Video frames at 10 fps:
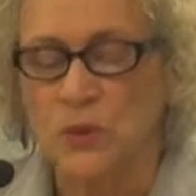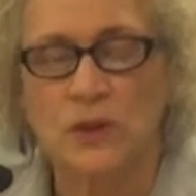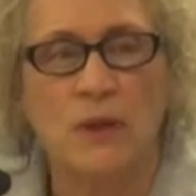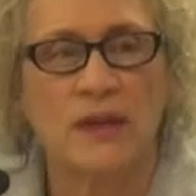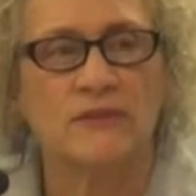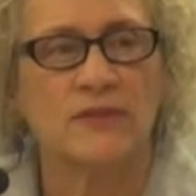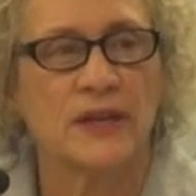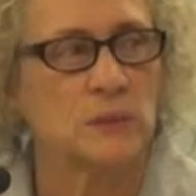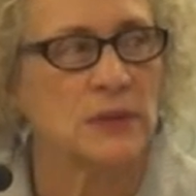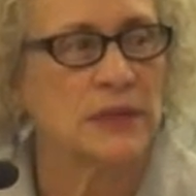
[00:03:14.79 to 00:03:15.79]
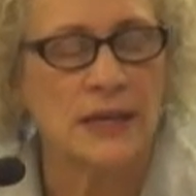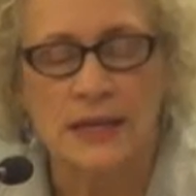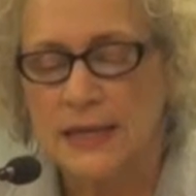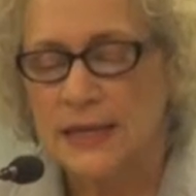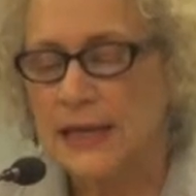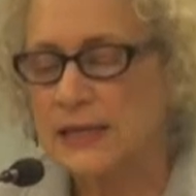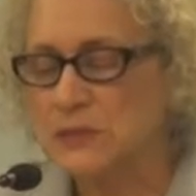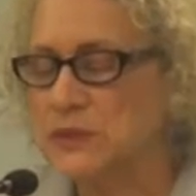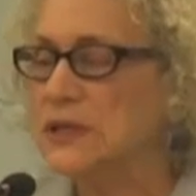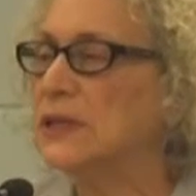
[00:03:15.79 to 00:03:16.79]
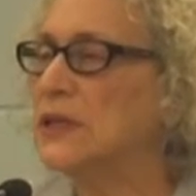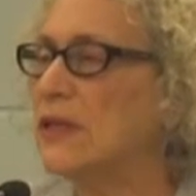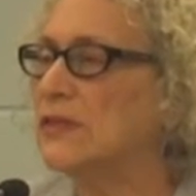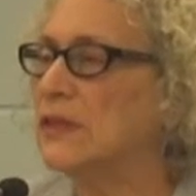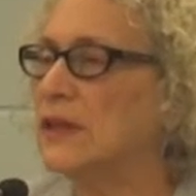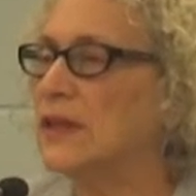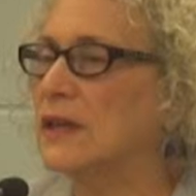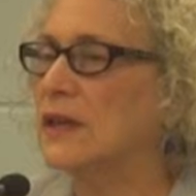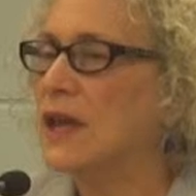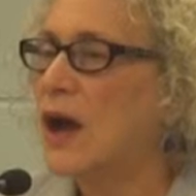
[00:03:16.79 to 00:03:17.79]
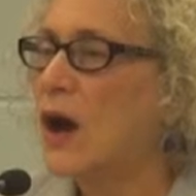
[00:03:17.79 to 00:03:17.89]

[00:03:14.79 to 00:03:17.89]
where my family has been the